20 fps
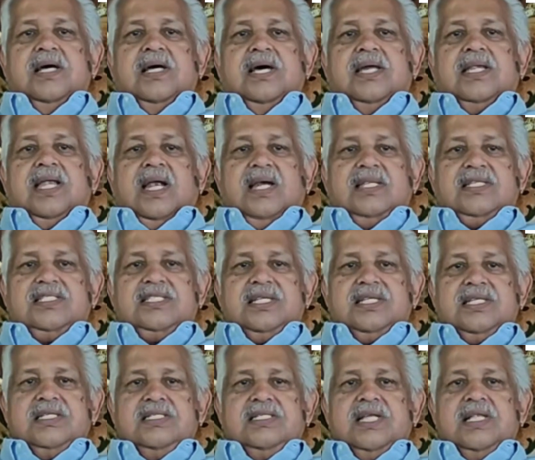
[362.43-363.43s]
An
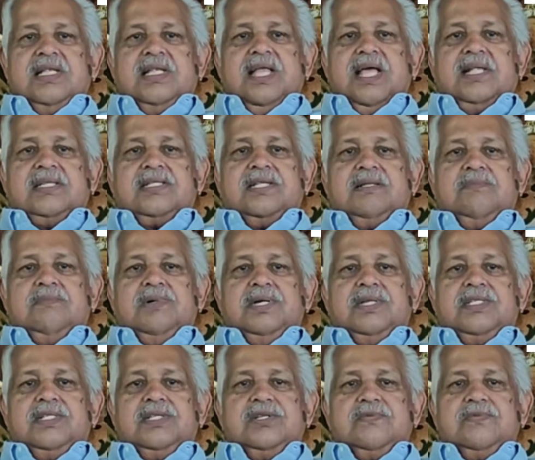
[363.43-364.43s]
ulcer in the lateral
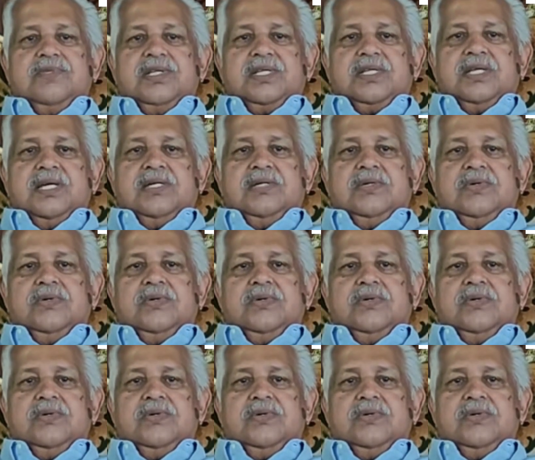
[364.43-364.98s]
margin of the tongue